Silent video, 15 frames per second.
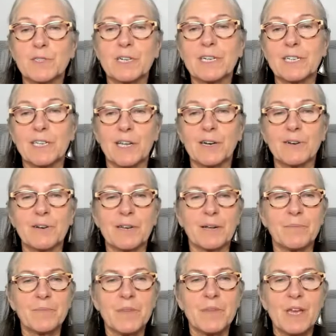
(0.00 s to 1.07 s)

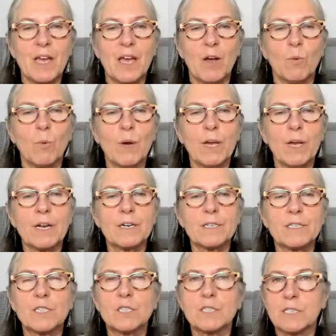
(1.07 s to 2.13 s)
decluttering, where
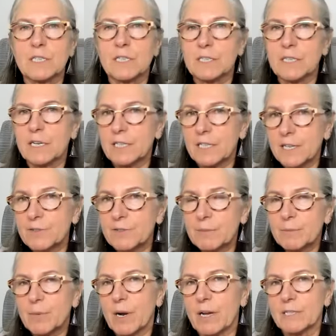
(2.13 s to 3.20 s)
the
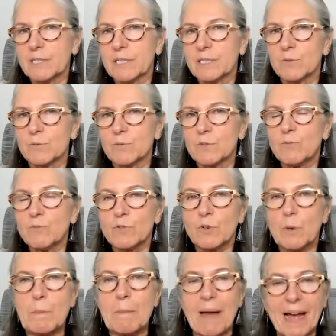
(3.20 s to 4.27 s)
decluttering process
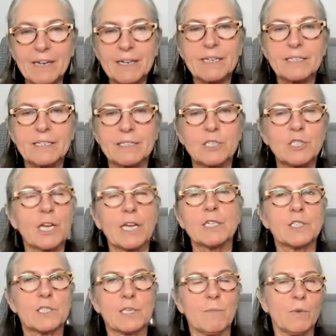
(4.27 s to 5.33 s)
dramatically
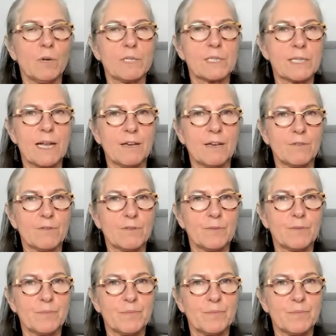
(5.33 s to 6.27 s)
changed someone's life?